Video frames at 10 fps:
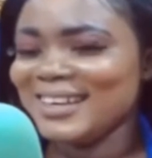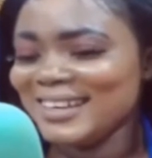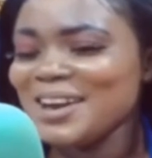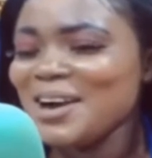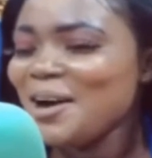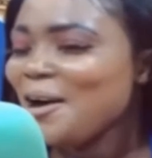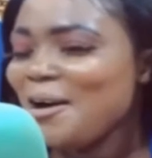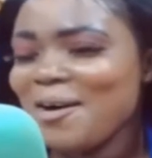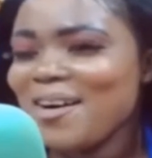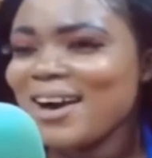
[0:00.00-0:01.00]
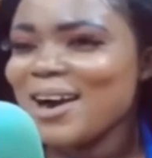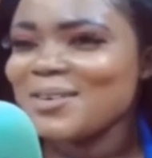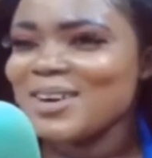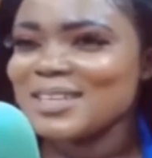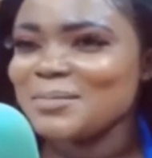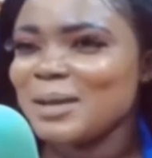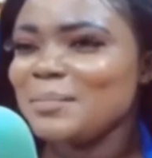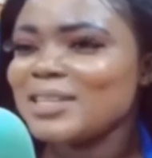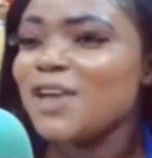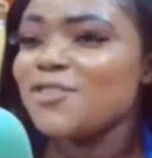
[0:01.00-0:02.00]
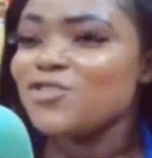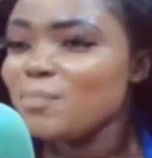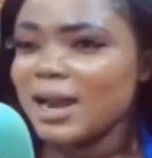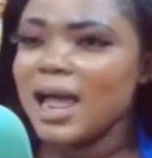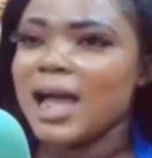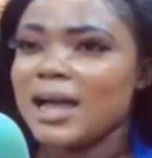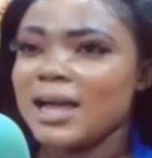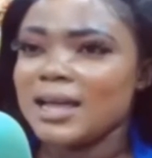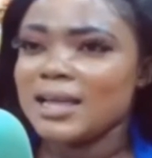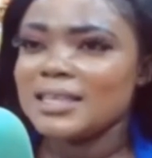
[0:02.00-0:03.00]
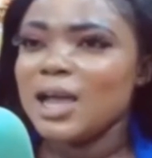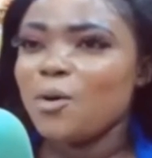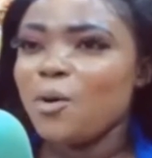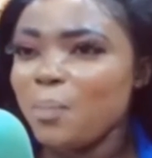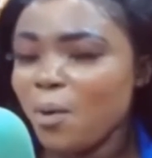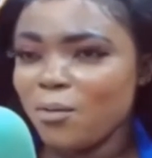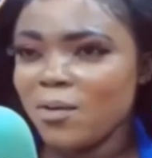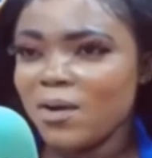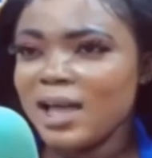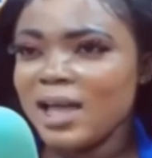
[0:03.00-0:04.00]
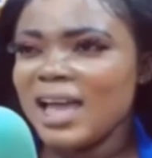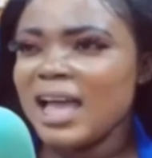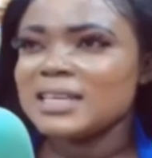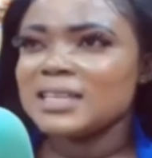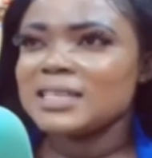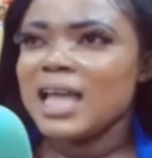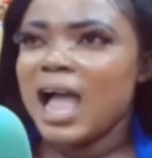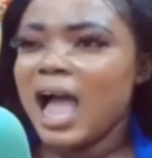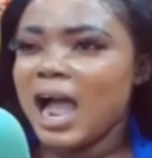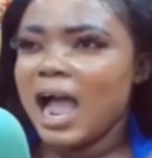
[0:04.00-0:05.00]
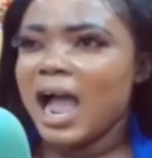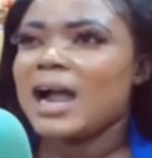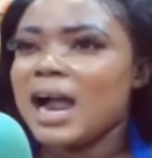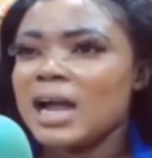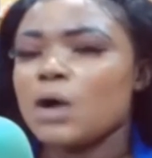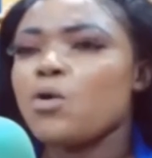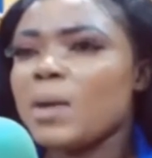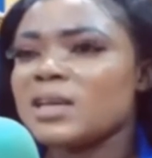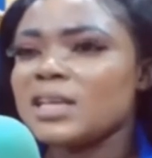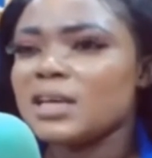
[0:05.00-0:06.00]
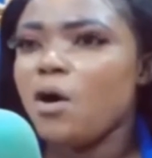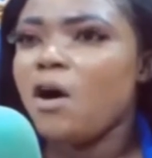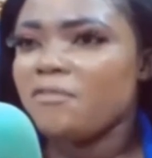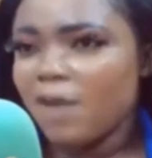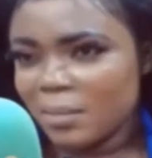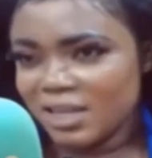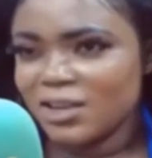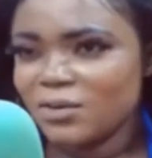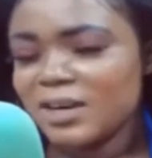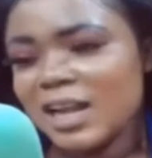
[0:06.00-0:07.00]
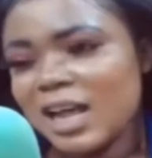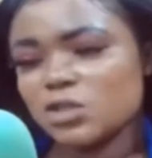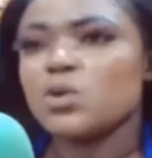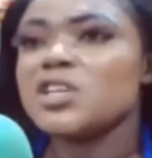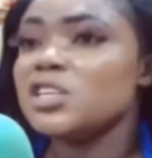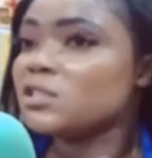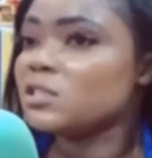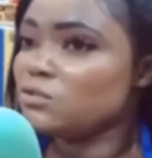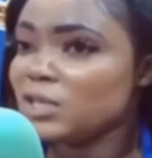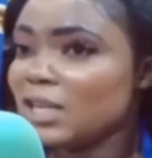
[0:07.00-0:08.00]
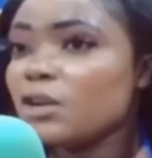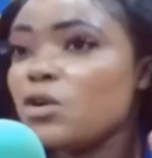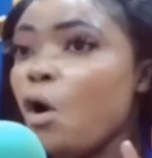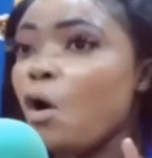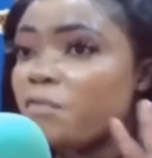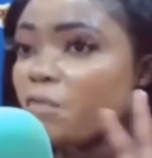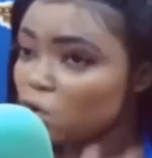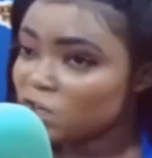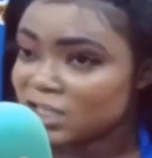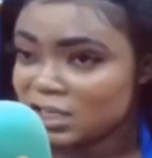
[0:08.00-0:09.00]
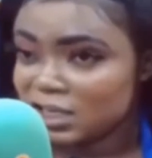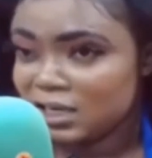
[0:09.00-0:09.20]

Don't come once a week. But a jumana, nyanku pon, just say, "I cannot come and say on family." No, that is what he's doing. I don't know all focus.